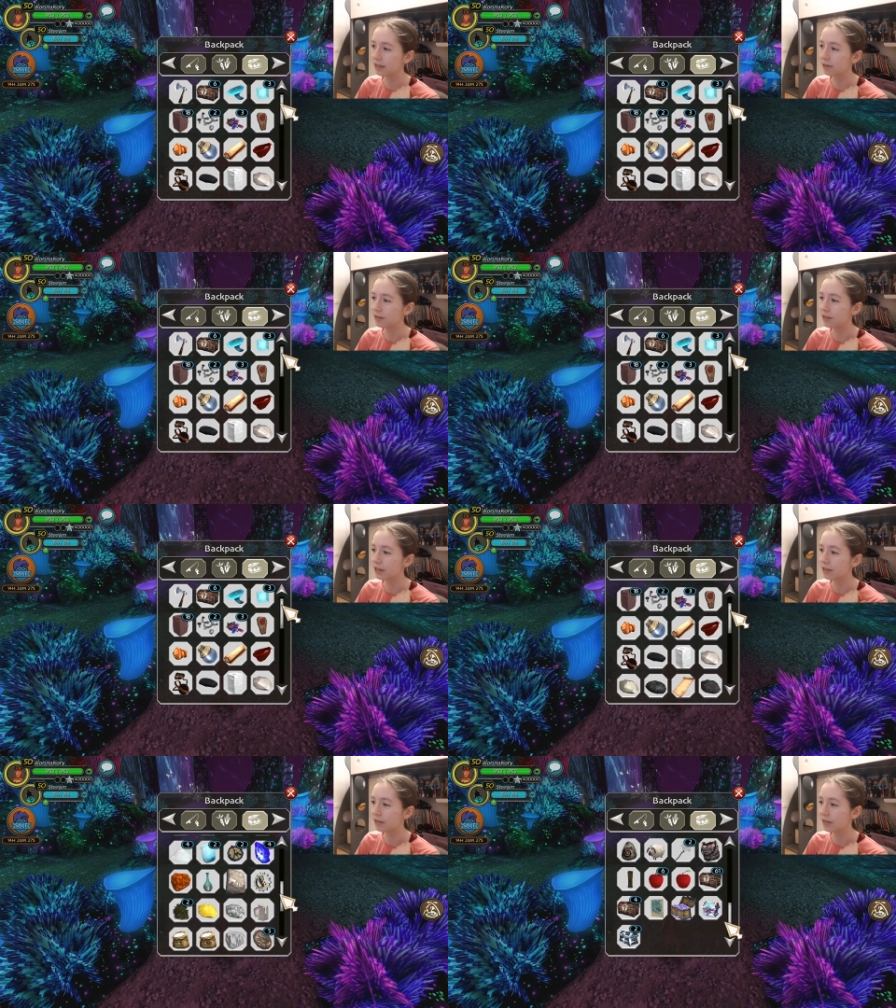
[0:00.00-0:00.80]
you
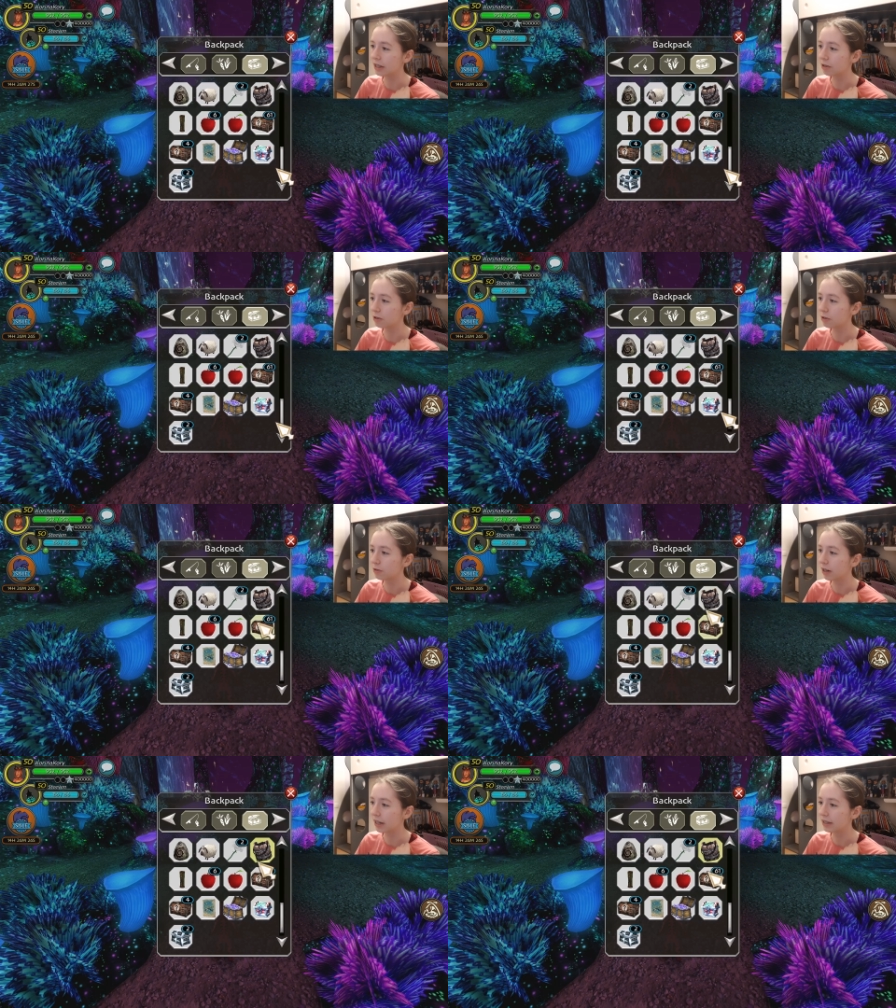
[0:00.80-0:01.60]
just need to
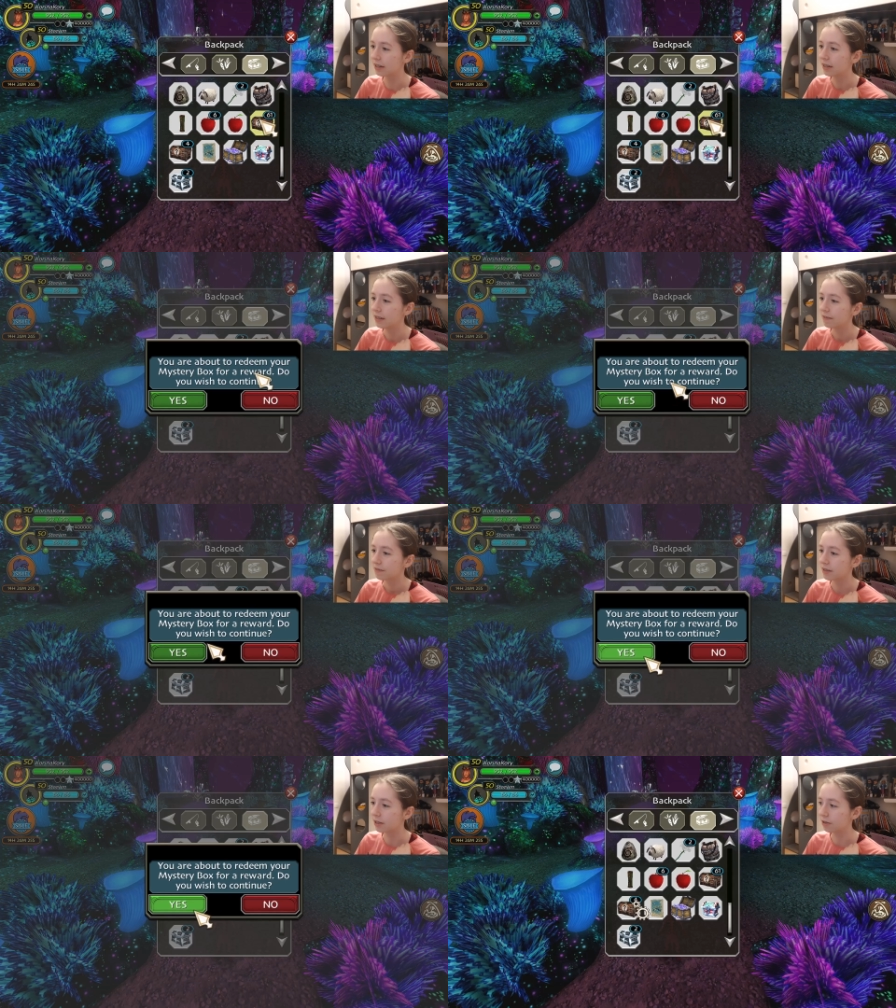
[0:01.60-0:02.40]
do like
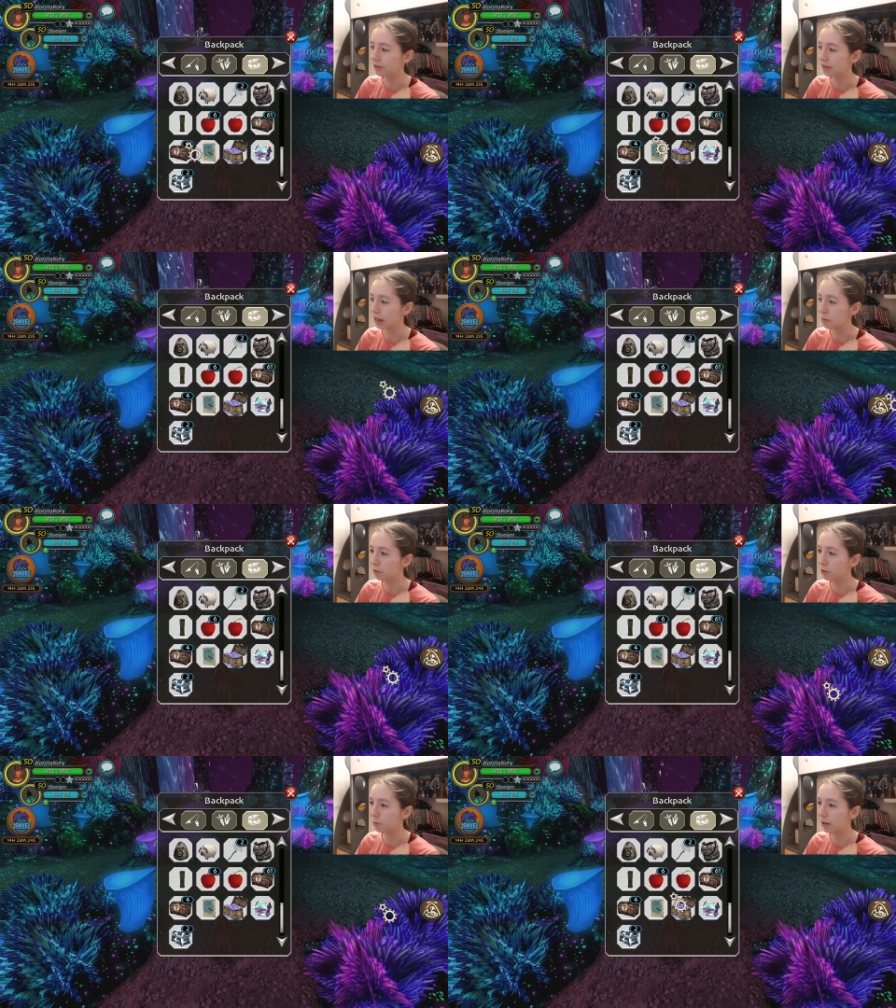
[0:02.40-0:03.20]
those
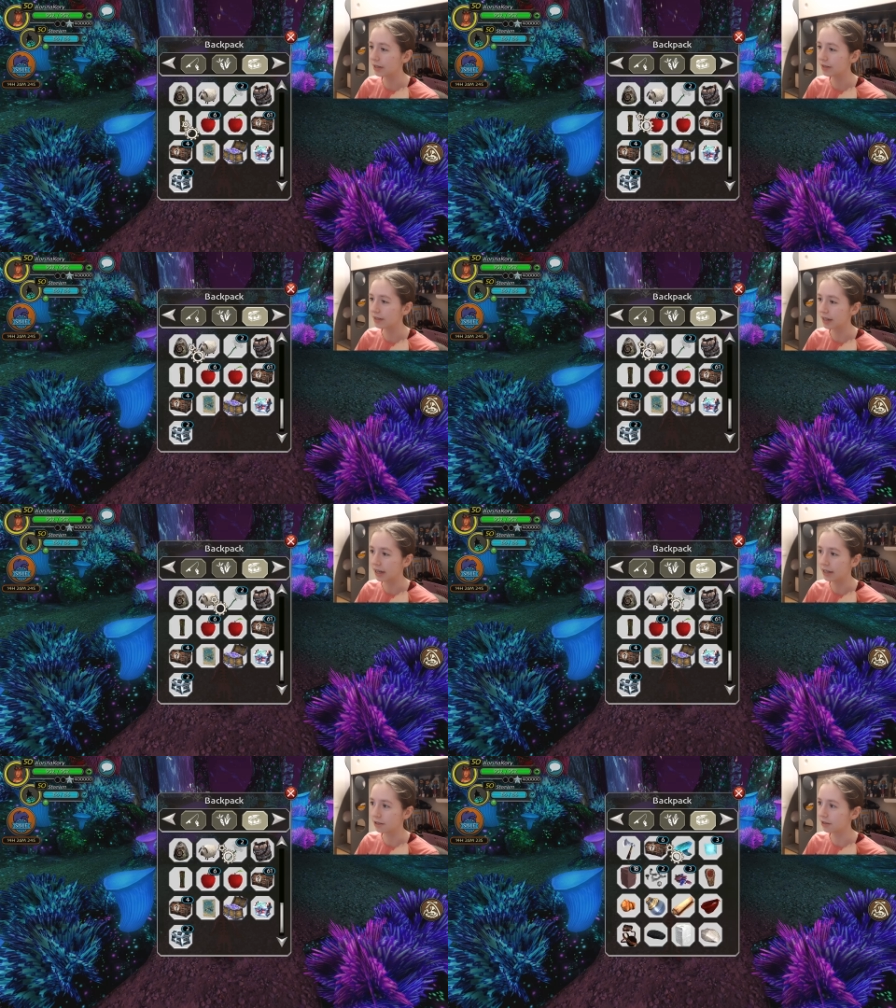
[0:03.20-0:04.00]
stable quests and